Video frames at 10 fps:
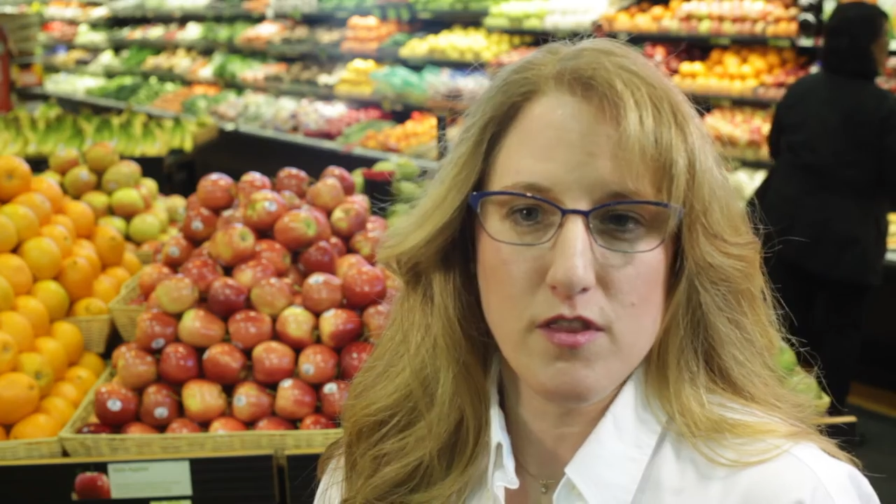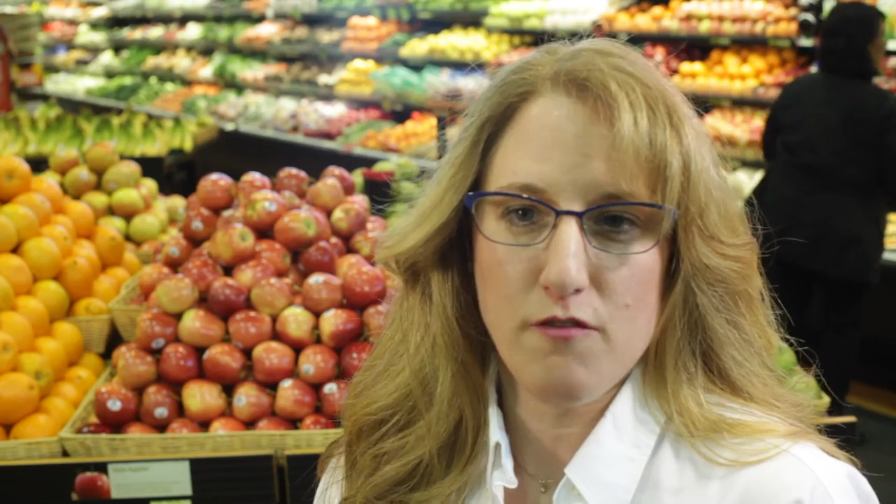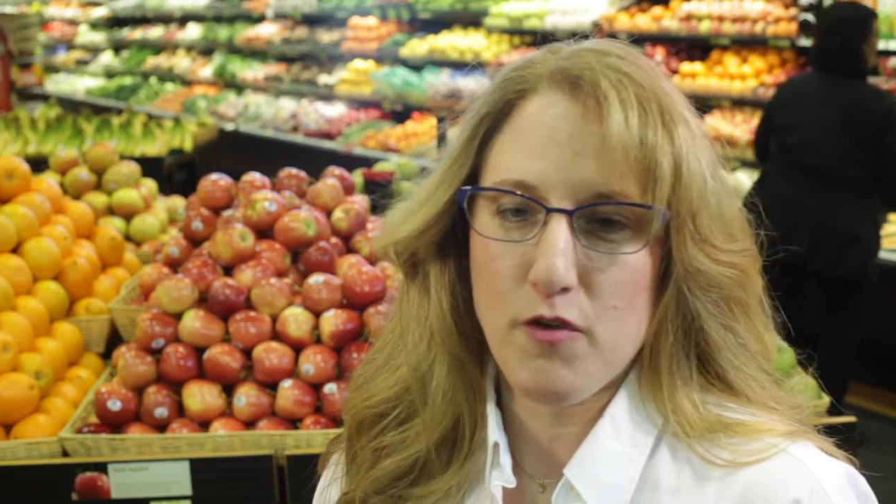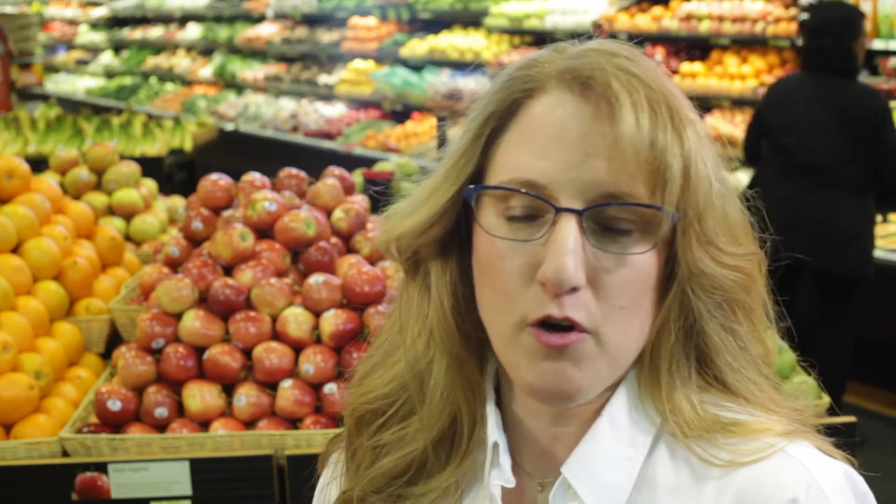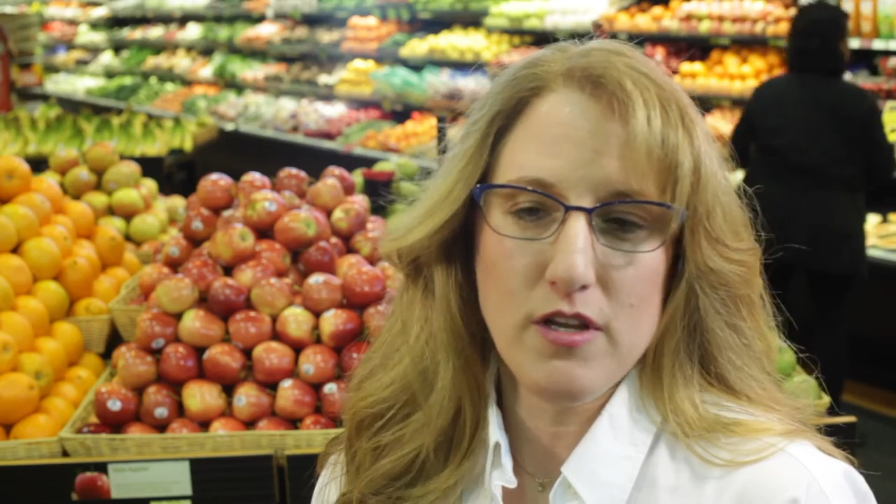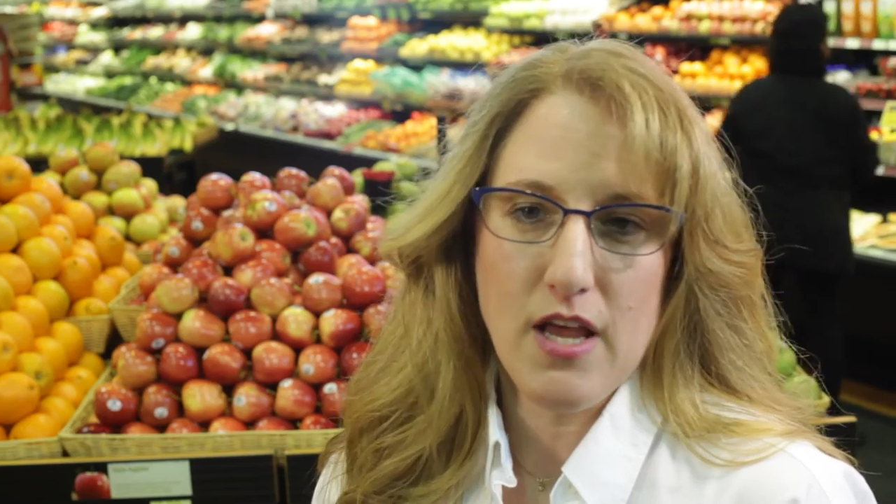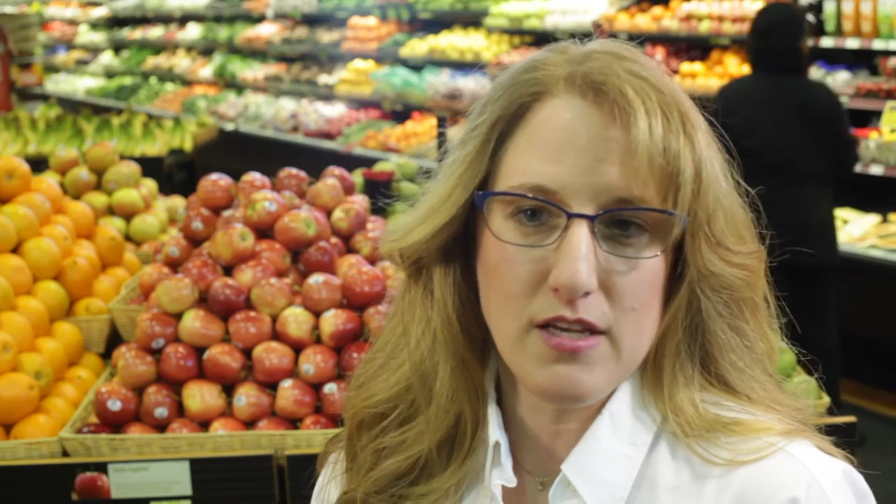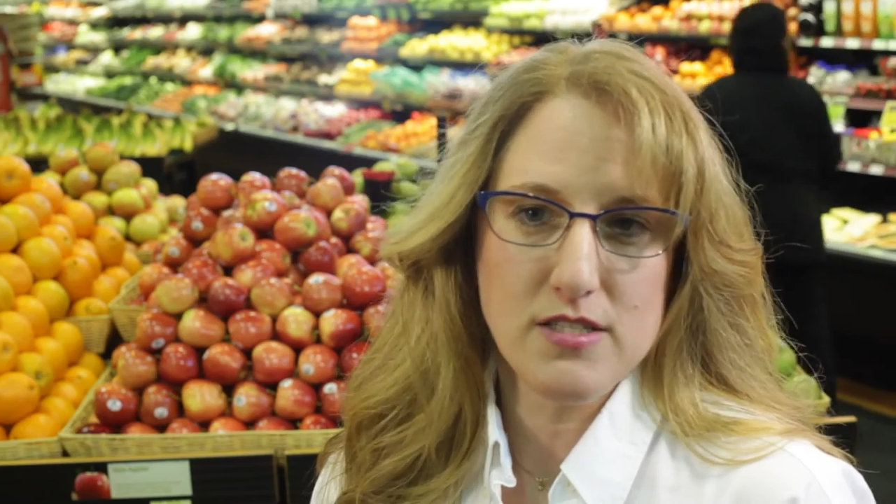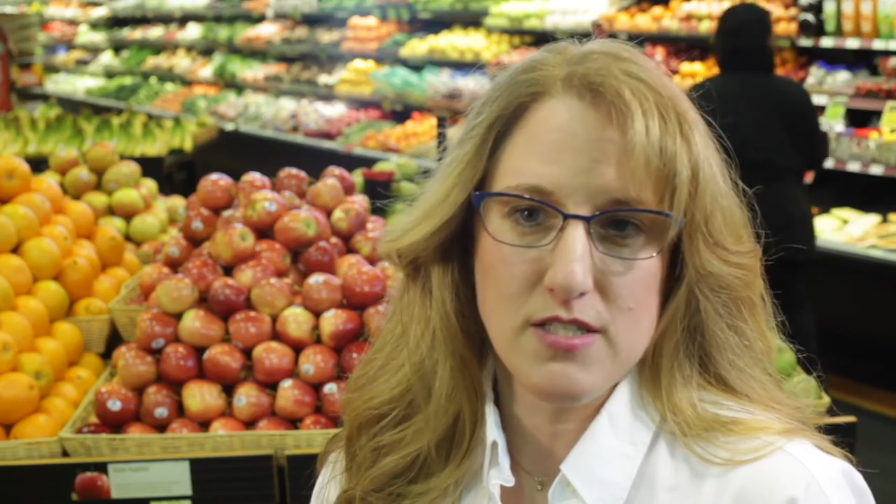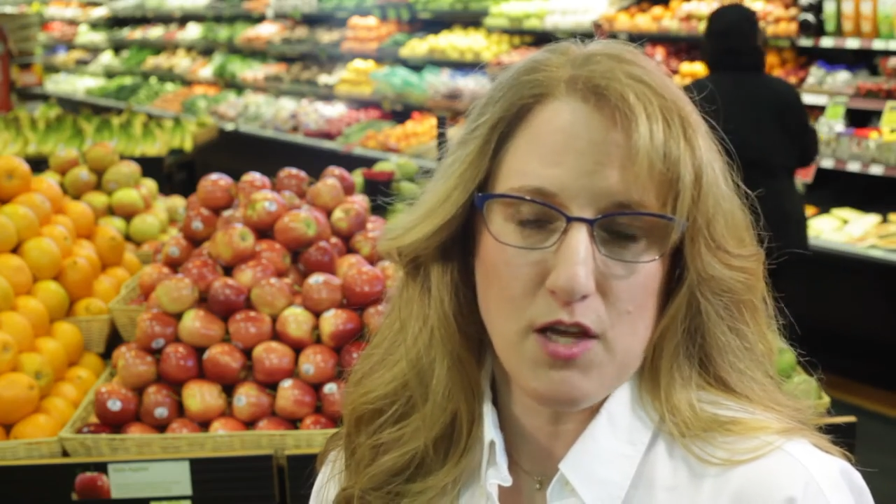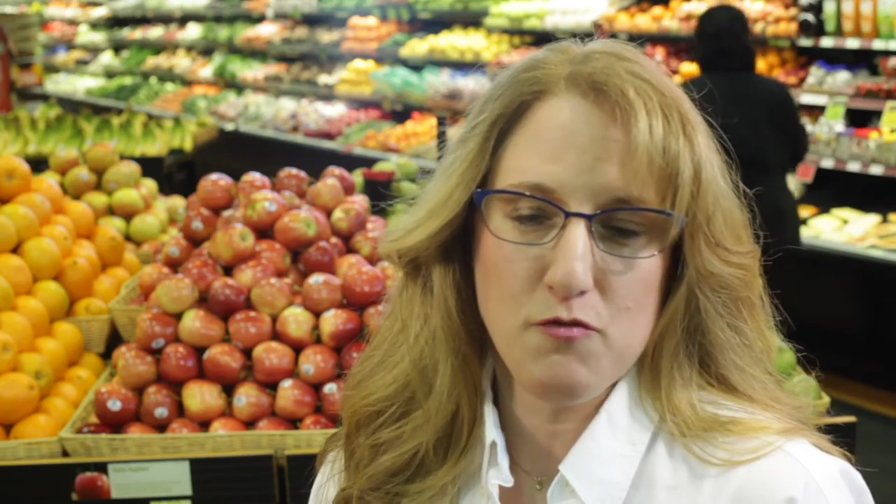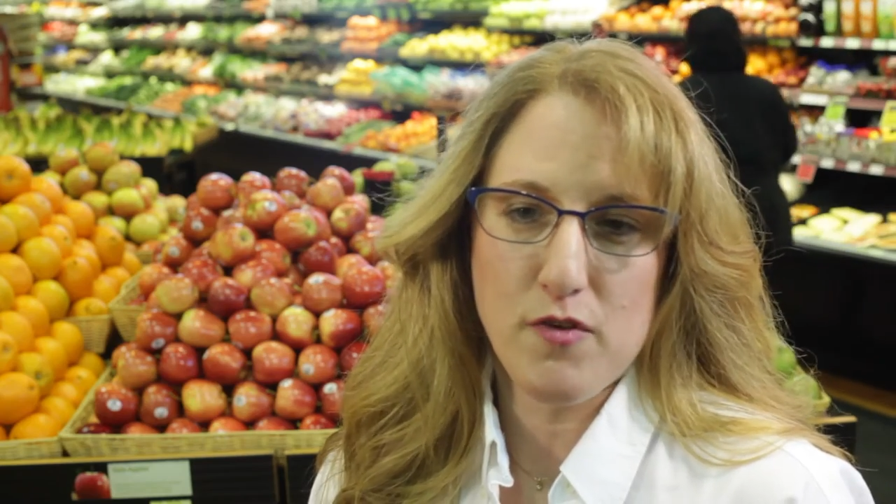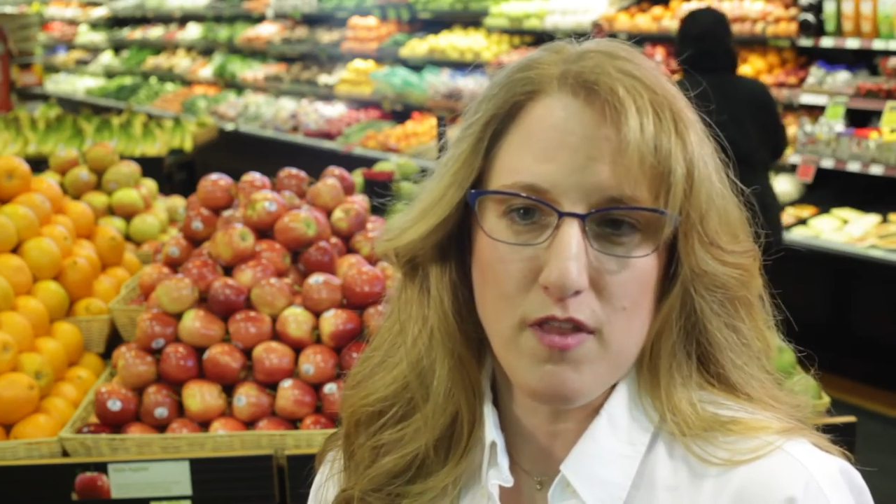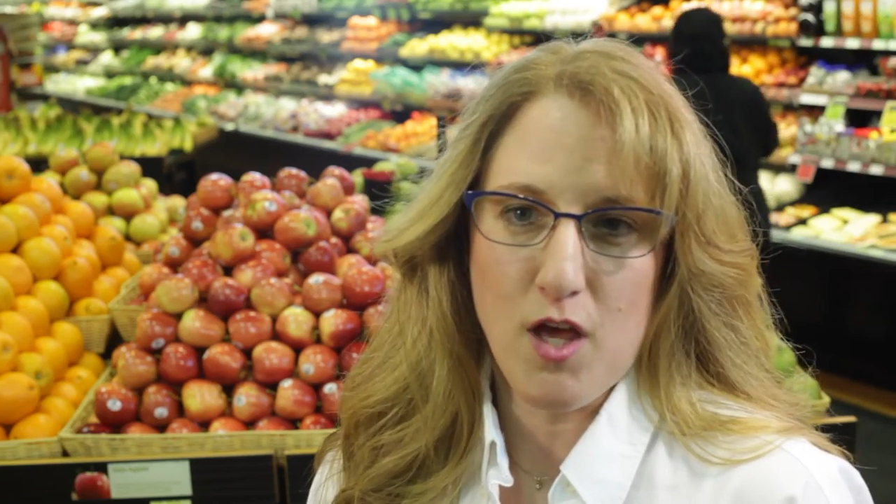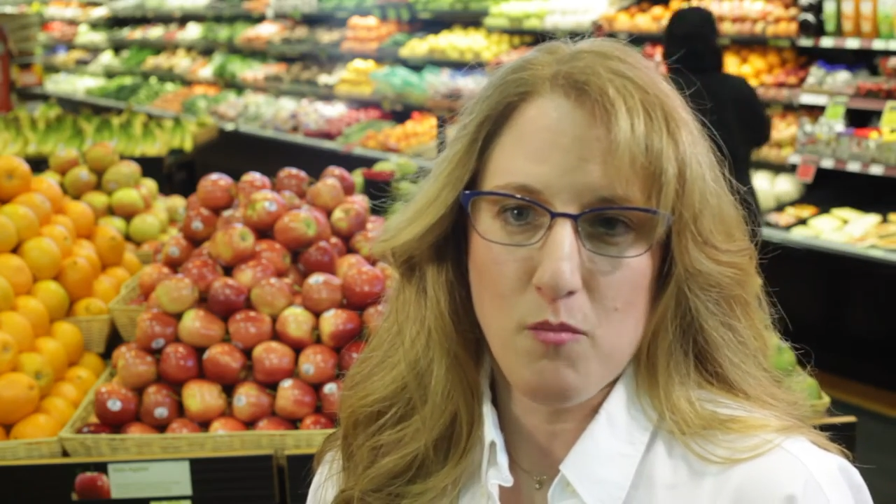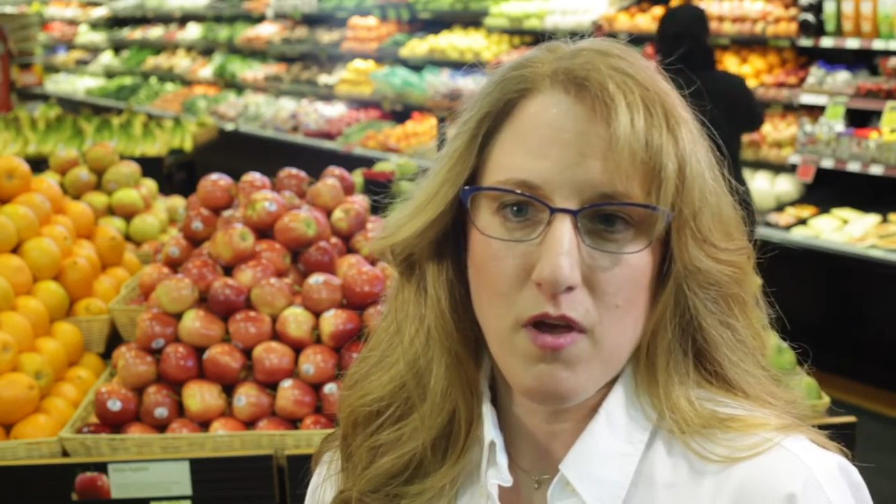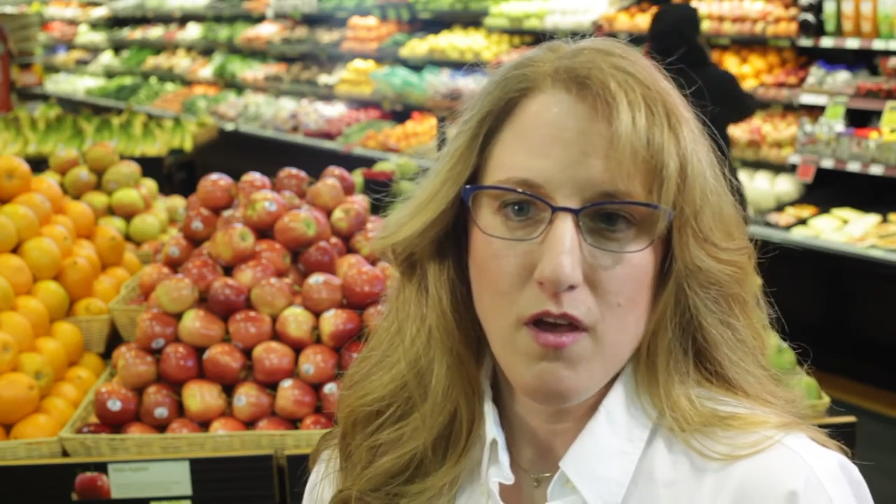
the very next day for them.